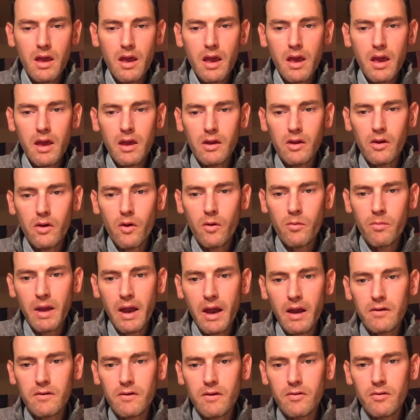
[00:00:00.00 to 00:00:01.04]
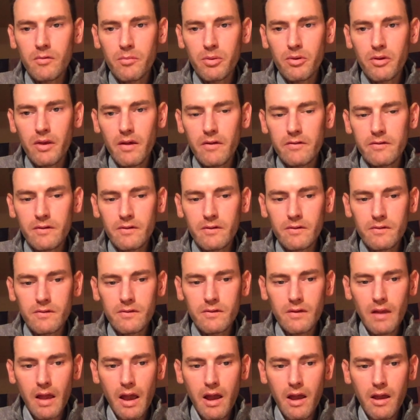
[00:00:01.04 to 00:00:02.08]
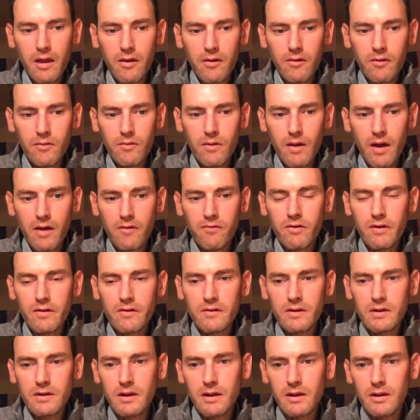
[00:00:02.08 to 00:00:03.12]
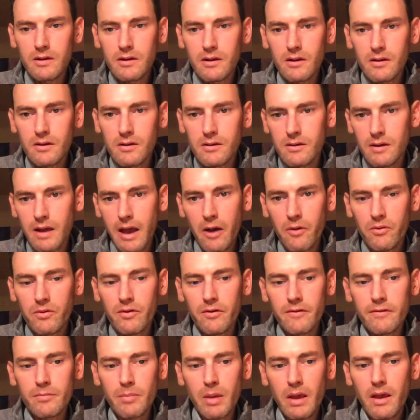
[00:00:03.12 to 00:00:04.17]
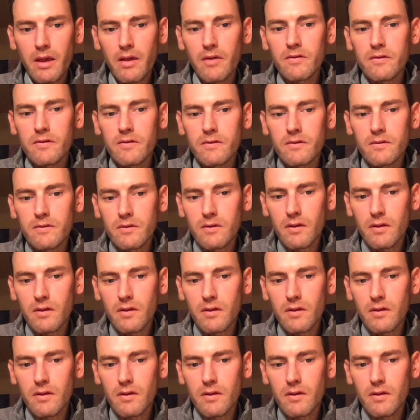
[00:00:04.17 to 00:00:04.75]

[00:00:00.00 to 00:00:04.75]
and go back to the places I visited in outer space,